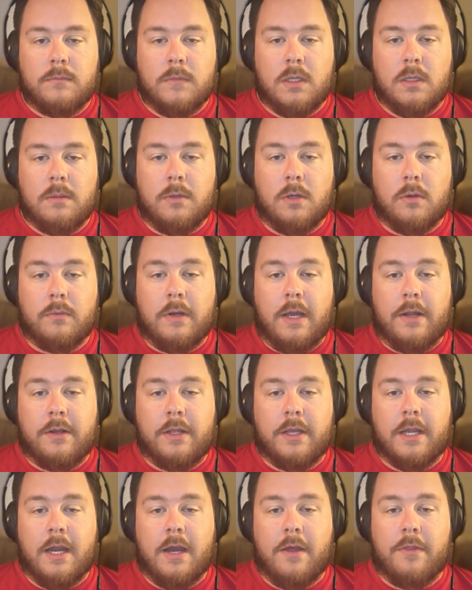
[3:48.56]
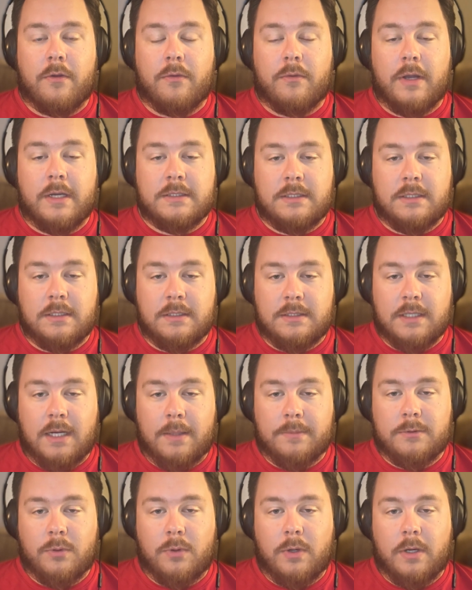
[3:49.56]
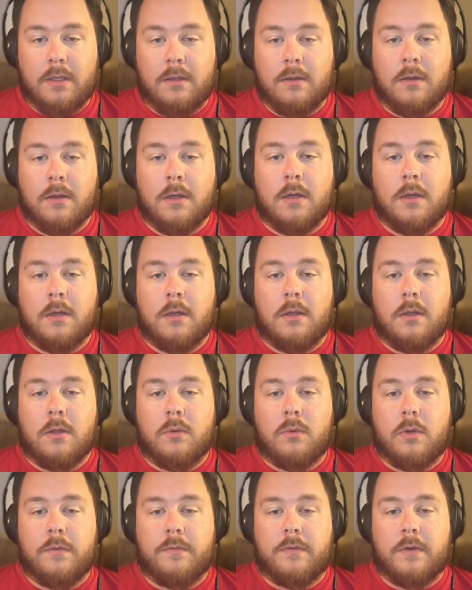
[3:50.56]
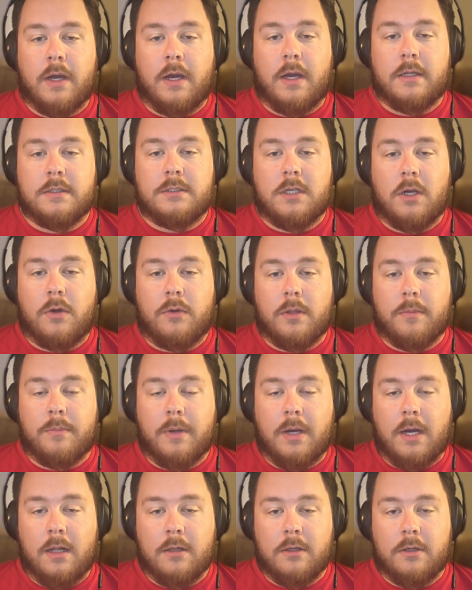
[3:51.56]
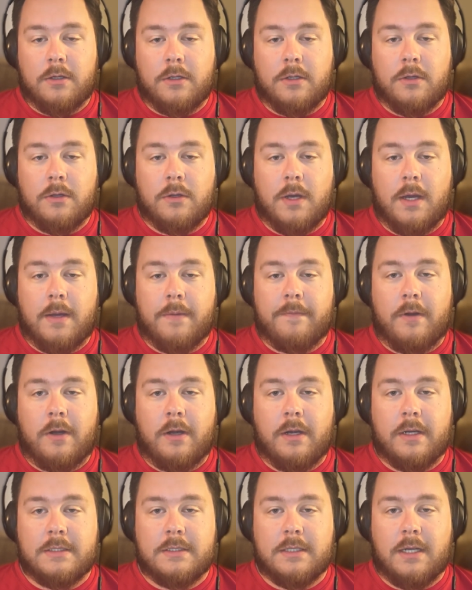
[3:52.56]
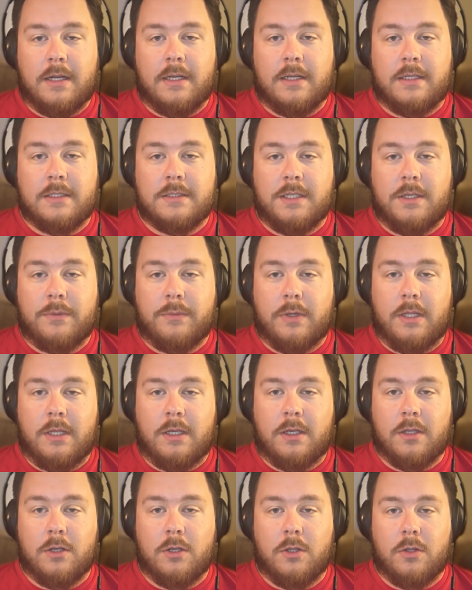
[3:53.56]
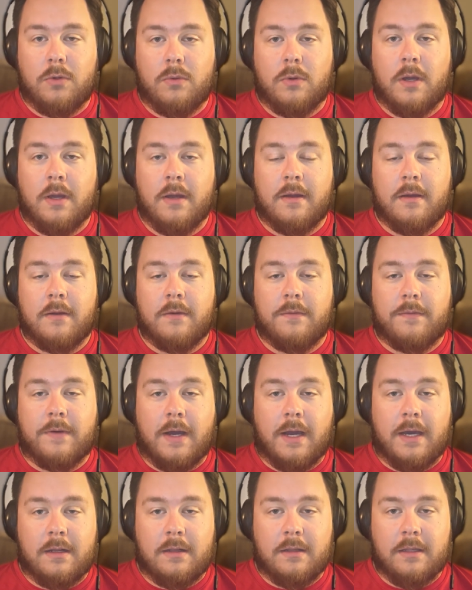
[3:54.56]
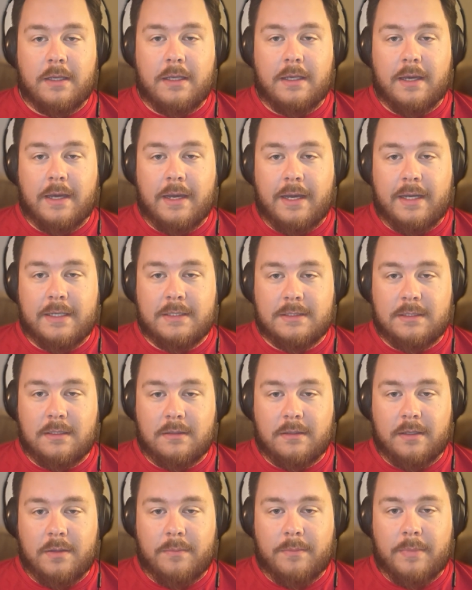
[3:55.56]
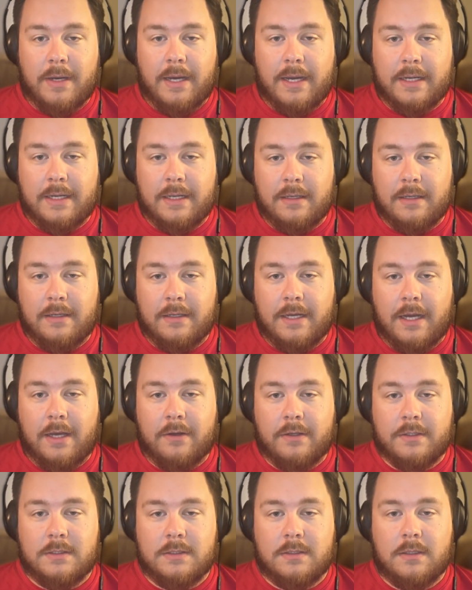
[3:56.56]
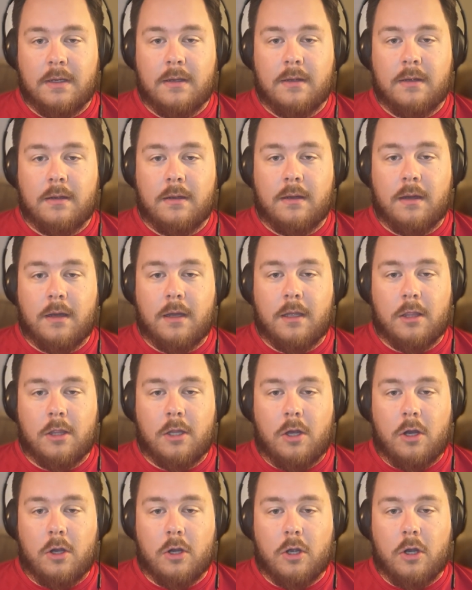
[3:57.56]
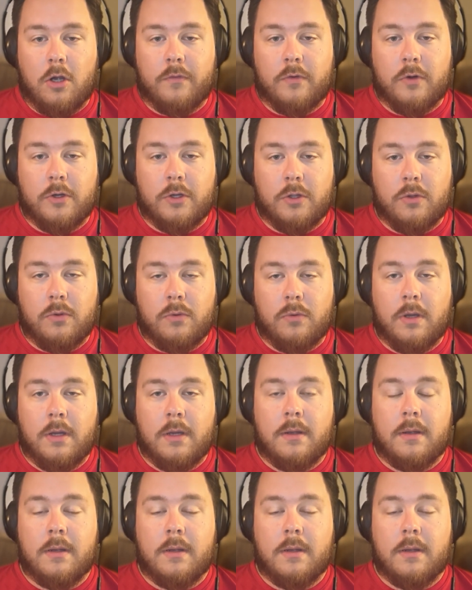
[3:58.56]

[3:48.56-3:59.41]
But rounding out the rest of the top 20, we've got Tony Pollard. I'm very excited to see what he can do finally as the lead back in Dallas. Long overdue.